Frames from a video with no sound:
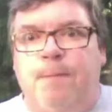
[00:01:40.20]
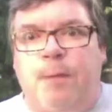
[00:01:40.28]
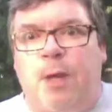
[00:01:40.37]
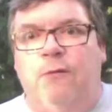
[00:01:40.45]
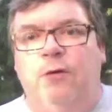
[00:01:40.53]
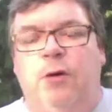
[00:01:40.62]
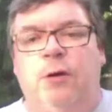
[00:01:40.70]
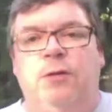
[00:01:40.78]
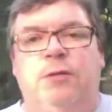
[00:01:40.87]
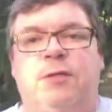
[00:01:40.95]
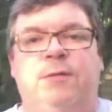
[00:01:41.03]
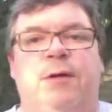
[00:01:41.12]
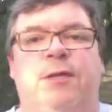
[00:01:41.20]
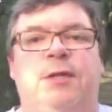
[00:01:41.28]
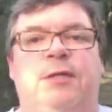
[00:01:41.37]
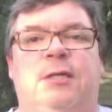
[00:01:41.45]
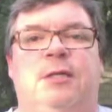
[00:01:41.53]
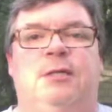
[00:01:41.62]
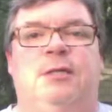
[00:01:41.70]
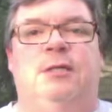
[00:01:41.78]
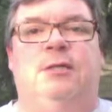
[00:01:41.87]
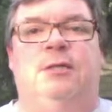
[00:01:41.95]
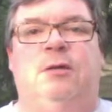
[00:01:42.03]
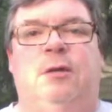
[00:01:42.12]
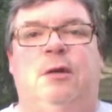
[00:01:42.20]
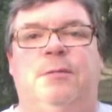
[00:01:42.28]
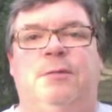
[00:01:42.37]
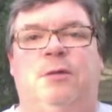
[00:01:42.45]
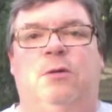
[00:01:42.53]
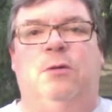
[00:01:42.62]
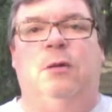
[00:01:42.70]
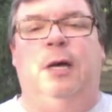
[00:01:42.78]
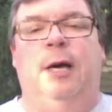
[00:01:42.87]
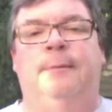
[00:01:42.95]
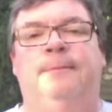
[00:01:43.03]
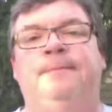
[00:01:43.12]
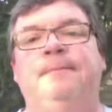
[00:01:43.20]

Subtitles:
and we don't know who Smith is, that doesn't necessarily help us a whole lot.